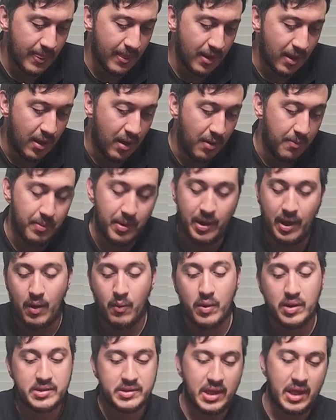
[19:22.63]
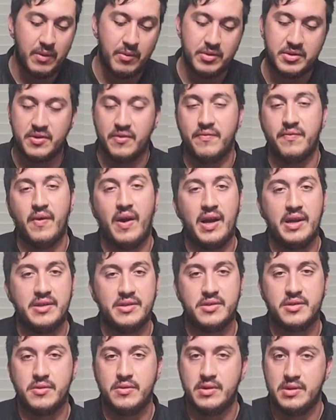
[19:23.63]
Uh, but I was able to fine
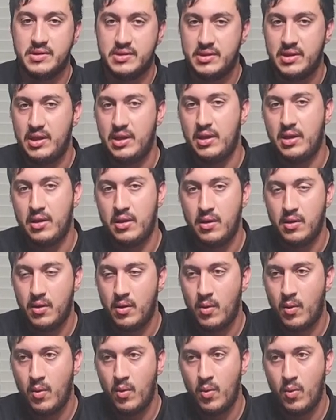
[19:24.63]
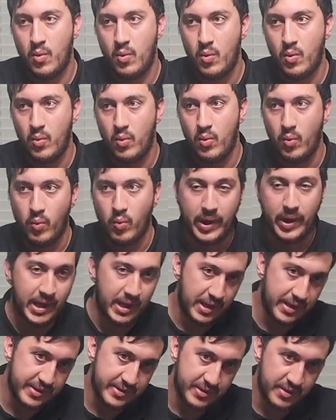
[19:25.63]
tune this thing way
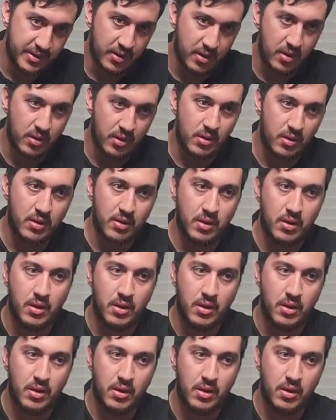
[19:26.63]
easier.